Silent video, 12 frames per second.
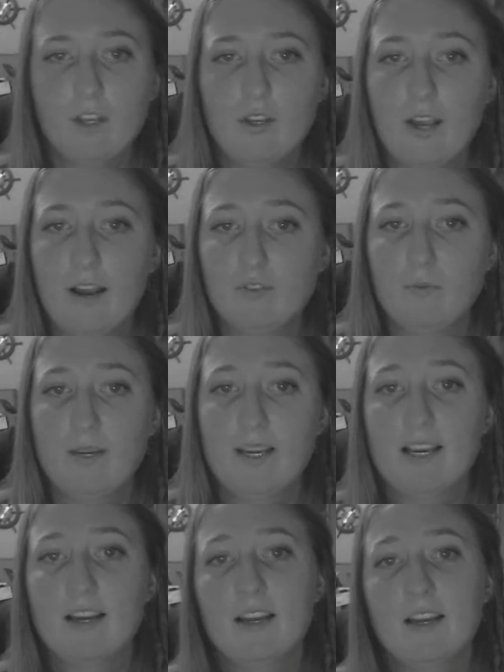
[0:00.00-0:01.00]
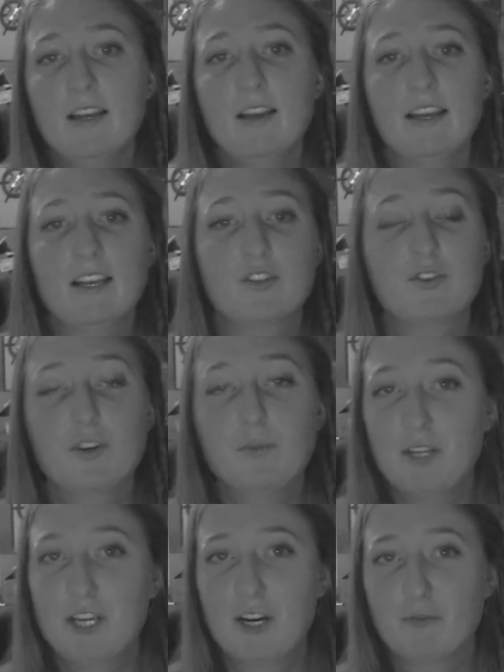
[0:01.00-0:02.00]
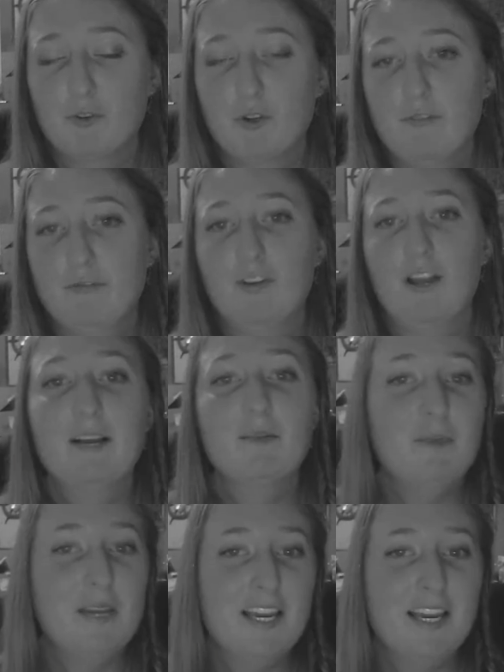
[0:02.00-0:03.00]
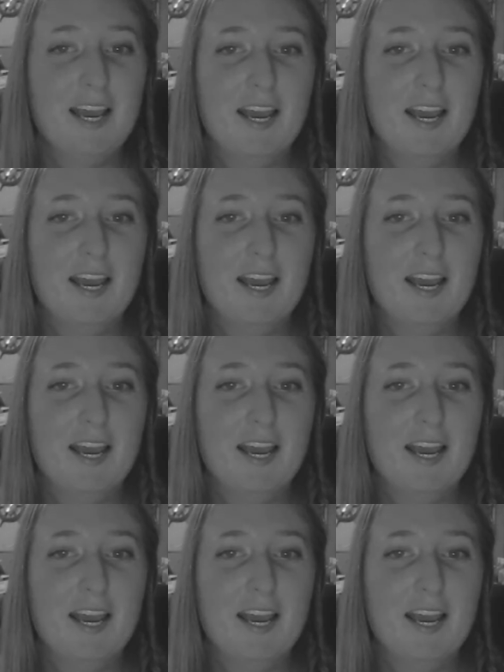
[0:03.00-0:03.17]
You have to be extremely careful if you're like me